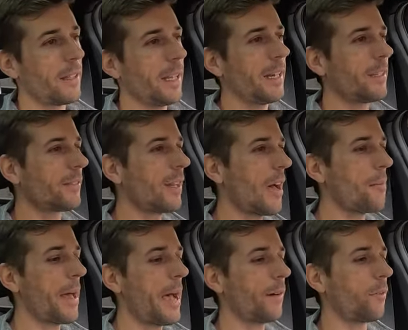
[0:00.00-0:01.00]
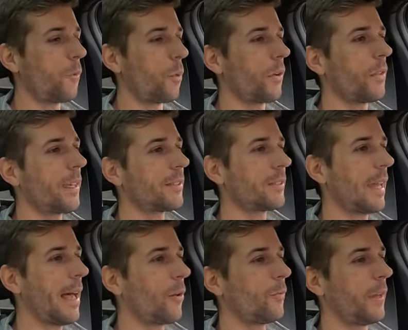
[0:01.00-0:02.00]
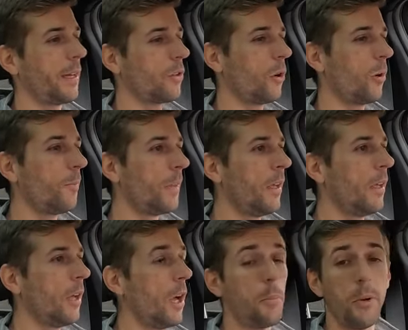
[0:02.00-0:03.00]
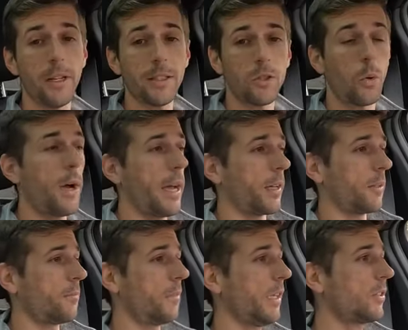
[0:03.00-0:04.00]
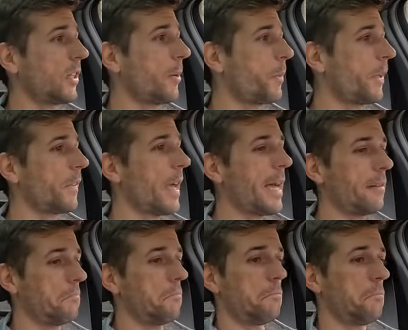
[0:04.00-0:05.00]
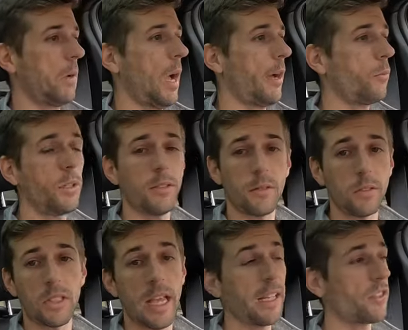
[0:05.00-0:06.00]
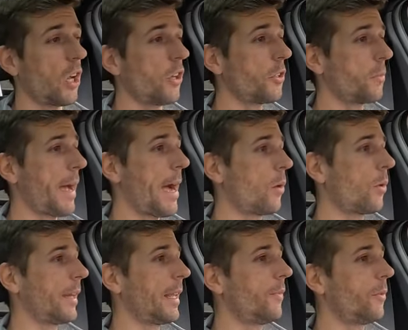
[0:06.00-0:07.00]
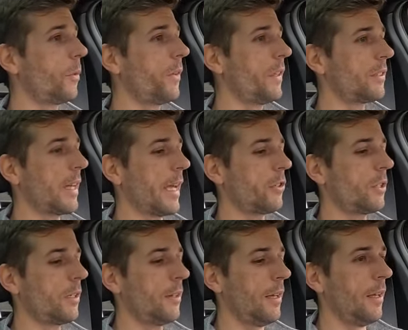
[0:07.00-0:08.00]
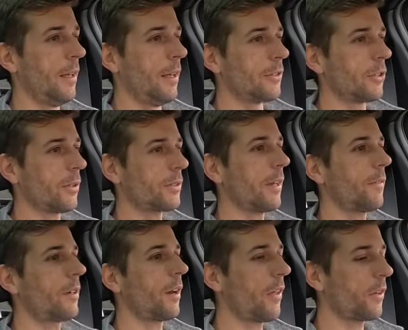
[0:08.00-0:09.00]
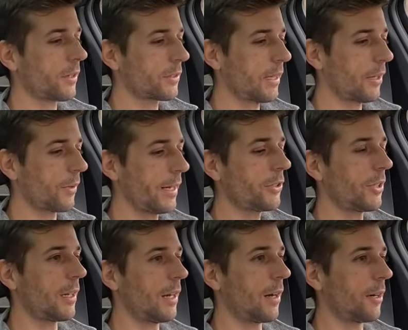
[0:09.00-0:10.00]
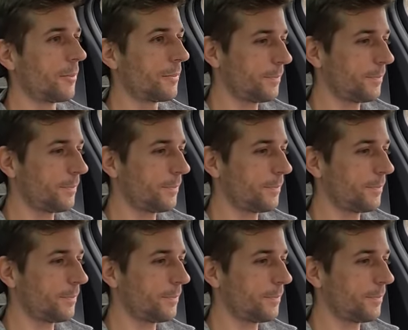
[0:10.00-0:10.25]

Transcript: It is not bad for this style vehicle, but it's quick. It's something that I wouldn't say is underpowered even with this engine. So let's give it another acceleration here.